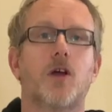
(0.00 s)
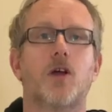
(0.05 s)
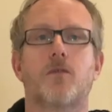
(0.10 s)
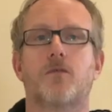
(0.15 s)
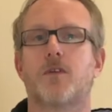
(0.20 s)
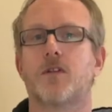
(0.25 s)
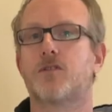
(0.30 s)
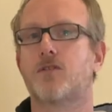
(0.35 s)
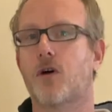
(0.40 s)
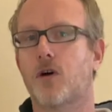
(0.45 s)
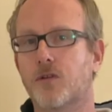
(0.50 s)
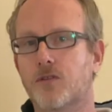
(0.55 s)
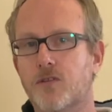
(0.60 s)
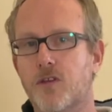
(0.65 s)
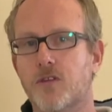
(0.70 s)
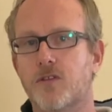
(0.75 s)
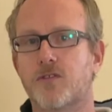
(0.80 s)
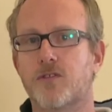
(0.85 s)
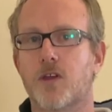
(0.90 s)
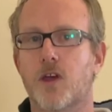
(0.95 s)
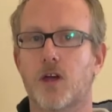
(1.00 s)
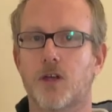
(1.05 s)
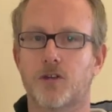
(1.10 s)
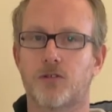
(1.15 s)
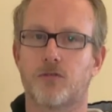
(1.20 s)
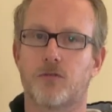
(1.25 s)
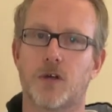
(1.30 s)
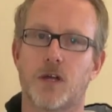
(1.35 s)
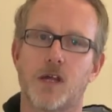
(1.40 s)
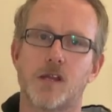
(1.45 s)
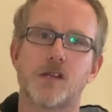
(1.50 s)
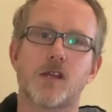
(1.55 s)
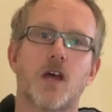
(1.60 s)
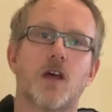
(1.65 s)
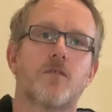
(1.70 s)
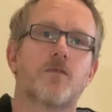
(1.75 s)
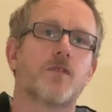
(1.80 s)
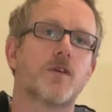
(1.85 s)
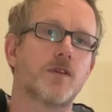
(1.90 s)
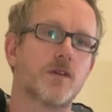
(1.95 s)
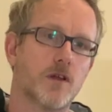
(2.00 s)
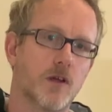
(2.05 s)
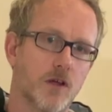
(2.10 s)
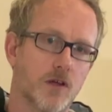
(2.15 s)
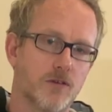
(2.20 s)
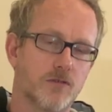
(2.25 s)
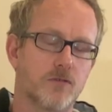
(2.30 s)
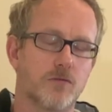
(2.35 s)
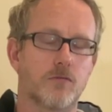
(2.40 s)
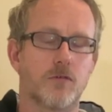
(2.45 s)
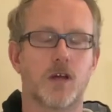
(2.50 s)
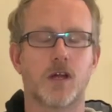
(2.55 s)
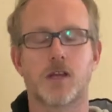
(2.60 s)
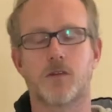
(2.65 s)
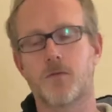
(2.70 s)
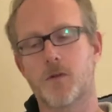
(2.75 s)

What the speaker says: for doctors' surgeries, for nurseries,